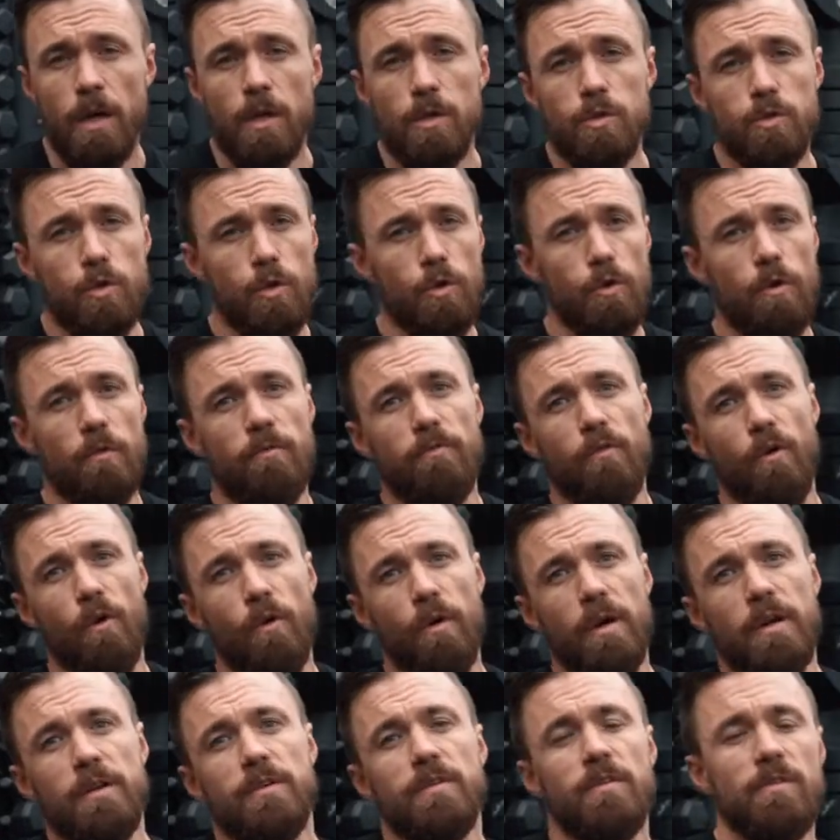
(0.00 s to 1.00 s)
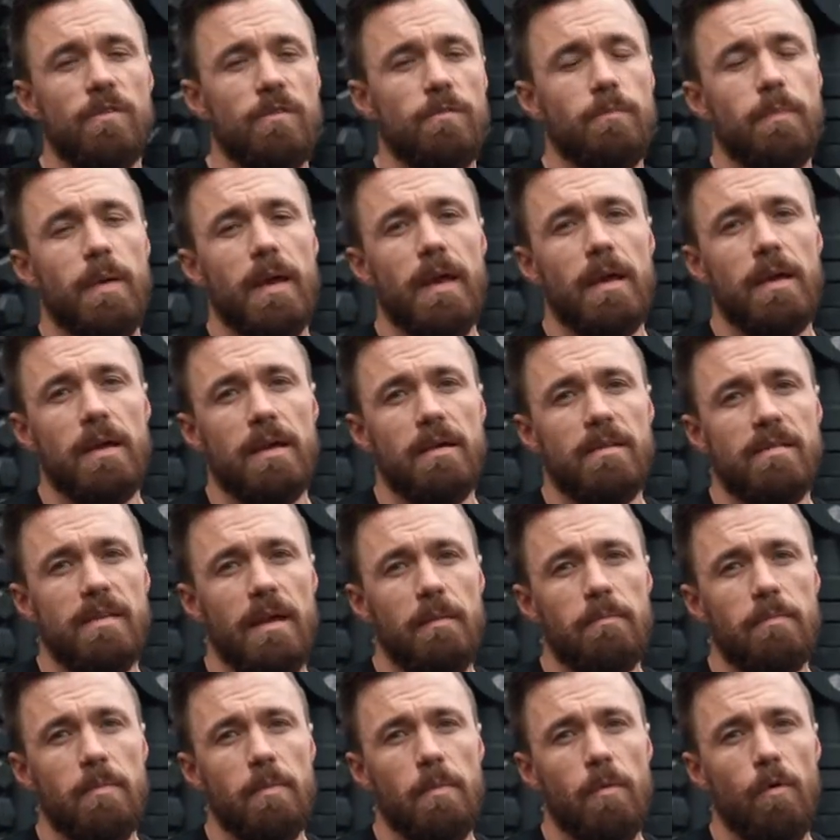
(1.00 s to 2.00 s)
2 to 4 inches being
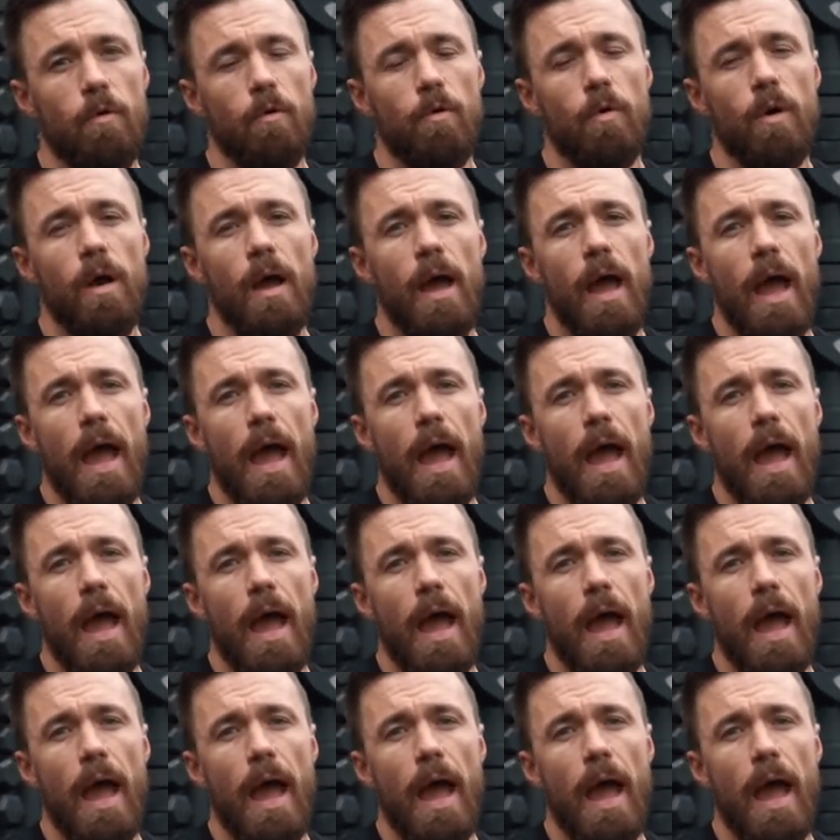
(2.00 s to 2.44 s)
acceptable